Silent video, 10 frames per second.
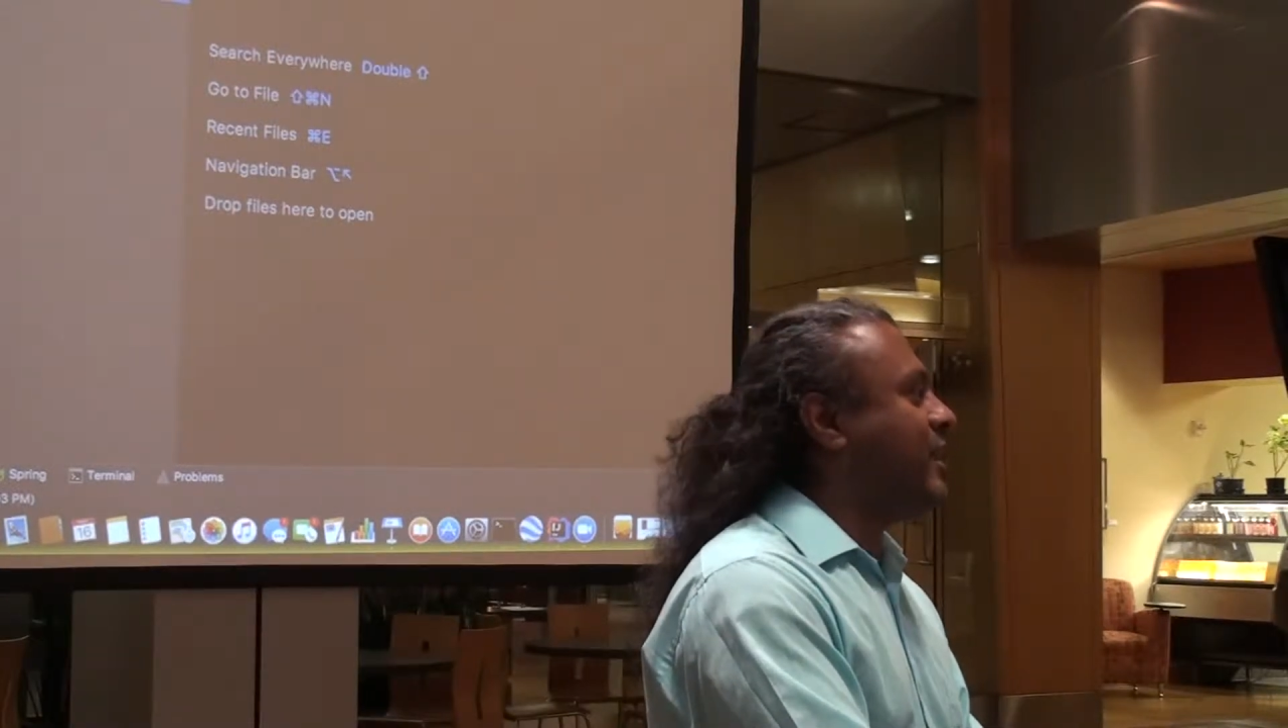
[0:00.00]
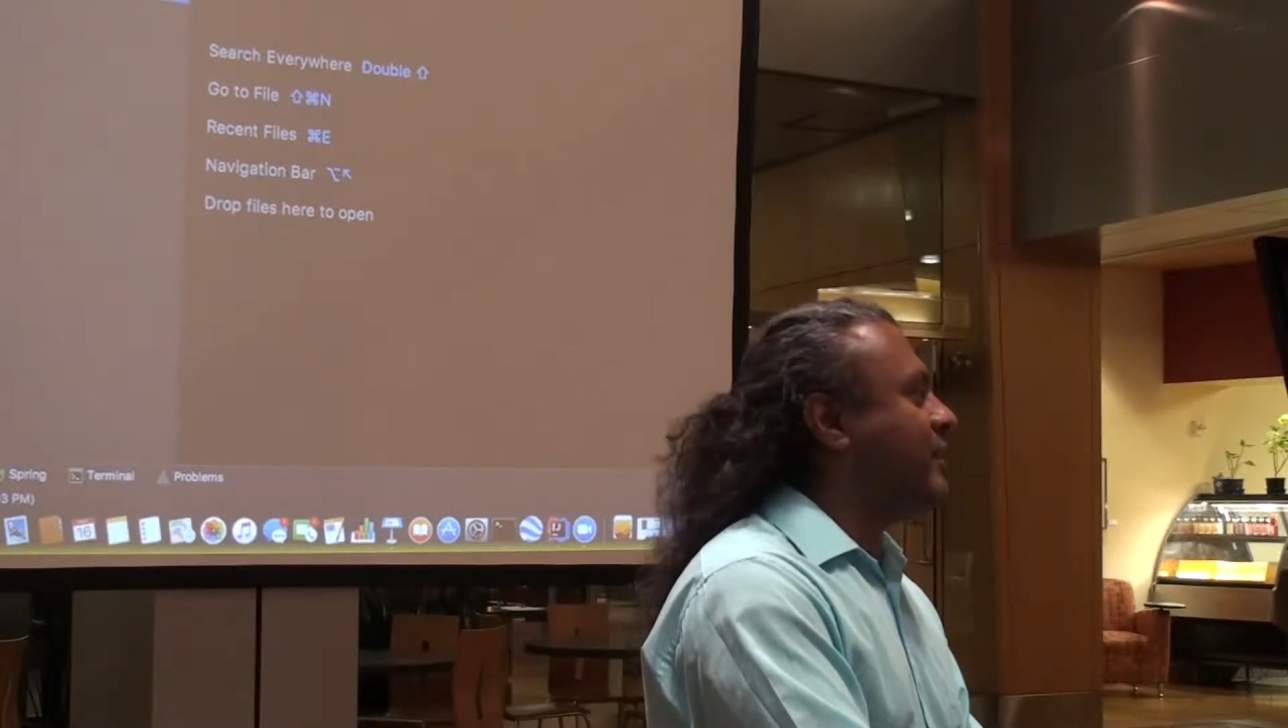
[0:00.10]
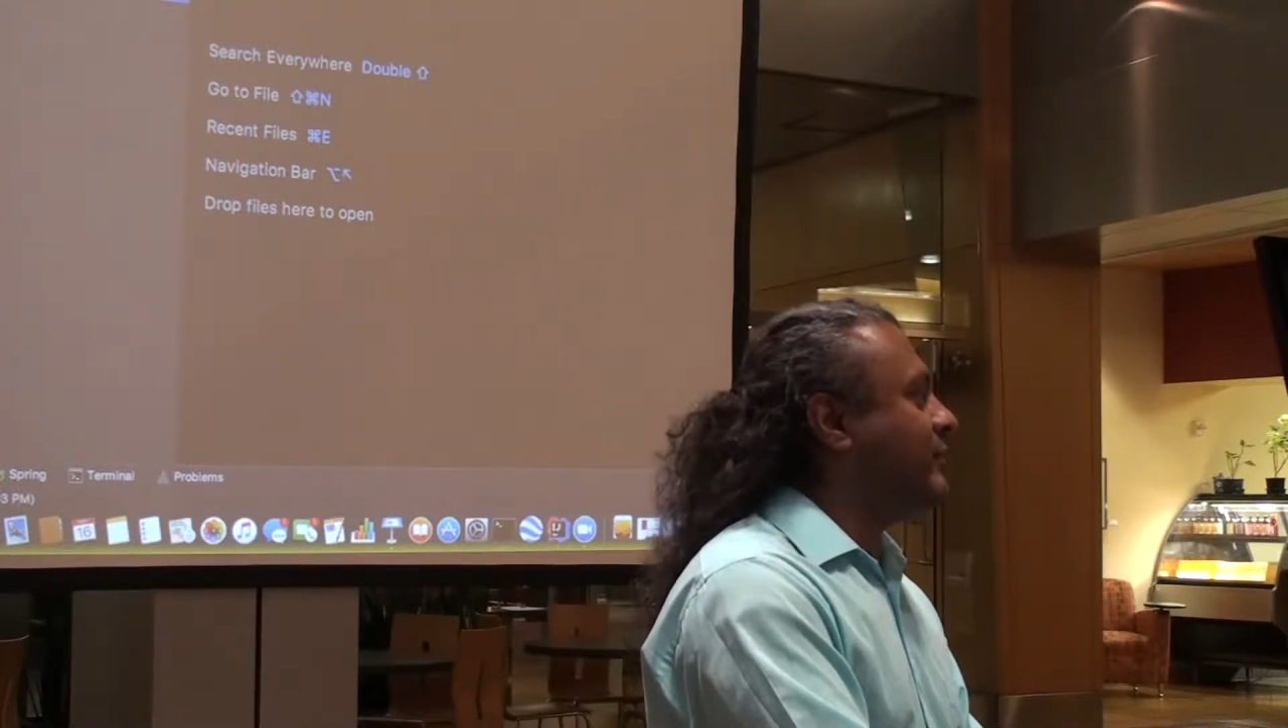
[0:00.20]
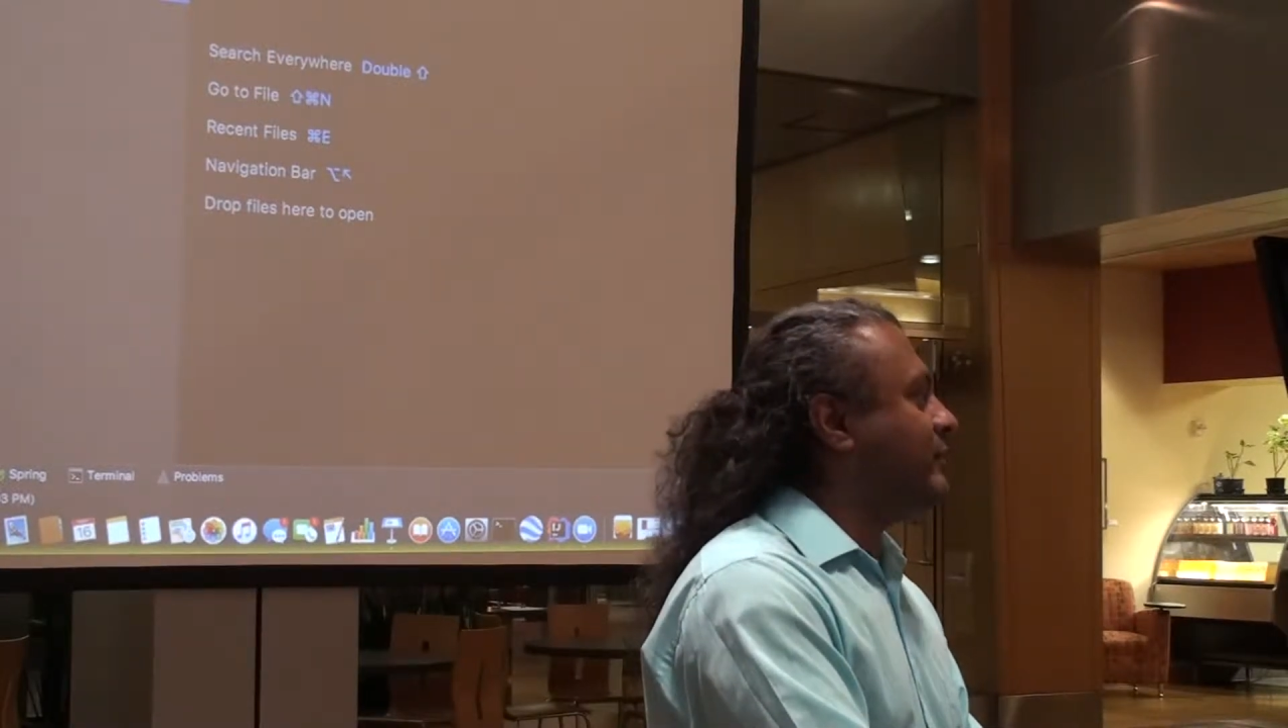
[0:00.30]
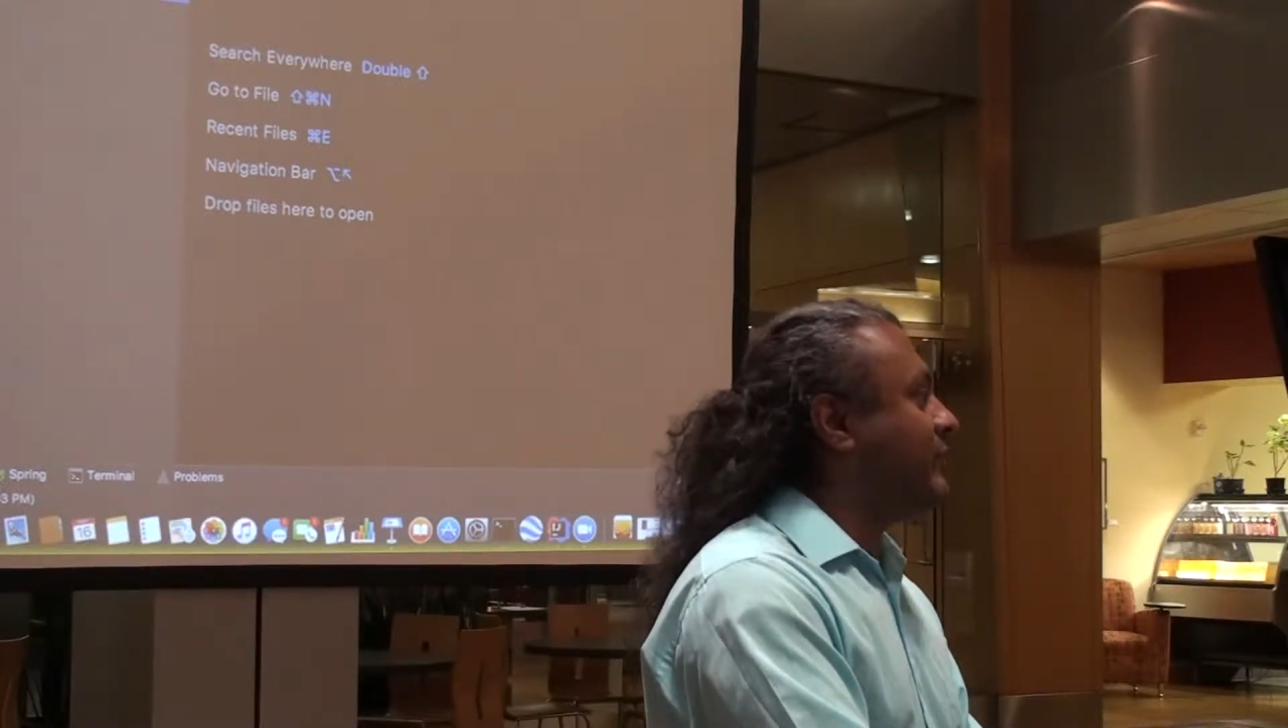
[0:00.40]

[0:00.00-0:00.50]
of